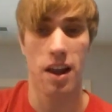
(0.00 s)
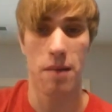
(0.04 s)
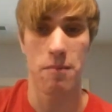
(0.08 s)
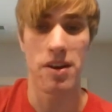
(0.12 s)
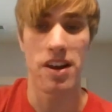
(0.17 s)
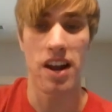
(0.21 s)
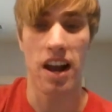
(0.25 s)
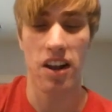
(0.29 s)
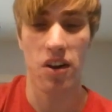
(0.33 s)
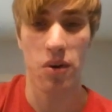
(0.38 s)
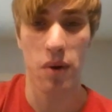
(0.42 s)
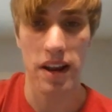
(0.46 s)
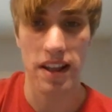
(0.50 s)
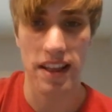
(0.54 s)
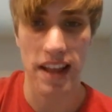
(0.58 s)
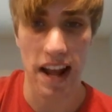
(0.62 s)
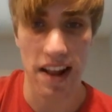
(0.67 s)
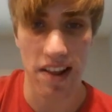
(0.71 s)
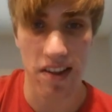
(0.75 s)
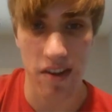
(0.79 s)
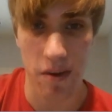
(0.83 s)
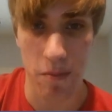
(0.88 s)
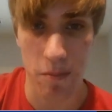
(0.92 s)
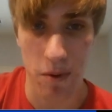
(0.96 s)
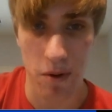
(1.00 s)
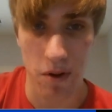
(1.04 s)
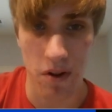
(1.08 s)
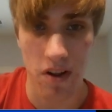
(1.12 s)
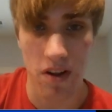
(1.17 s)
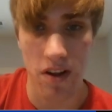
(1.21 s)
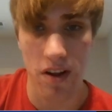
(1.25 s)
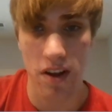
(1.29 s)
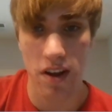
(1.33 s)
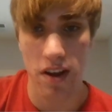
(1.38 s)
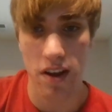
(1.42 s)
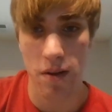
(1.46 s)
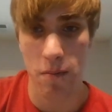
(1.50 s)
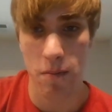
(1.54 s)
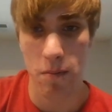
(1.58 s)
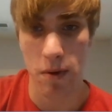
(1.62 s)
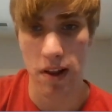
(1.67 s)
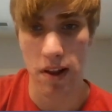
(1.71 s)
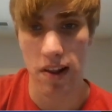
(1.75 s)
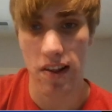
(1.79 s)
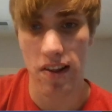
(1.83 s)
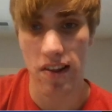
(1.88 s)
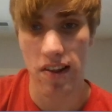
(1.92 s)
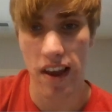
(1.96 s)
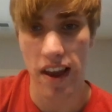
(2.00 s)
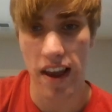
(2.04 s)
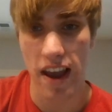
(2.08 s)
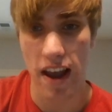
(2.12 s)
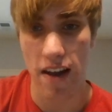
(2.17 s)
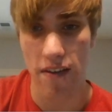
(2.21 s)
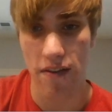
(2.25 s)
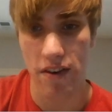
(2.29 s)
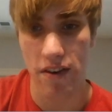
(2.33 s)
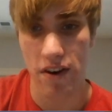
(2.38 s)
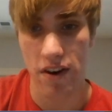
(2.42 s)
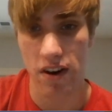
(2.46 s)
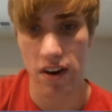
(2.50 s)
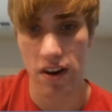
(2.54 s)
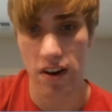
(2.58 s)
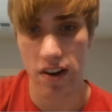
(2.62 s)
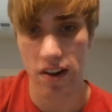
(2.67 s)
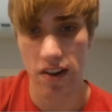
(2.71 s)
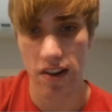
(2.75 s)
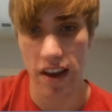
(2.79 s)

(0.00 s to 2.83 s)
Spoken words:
I mean, not quite that simple, but say after,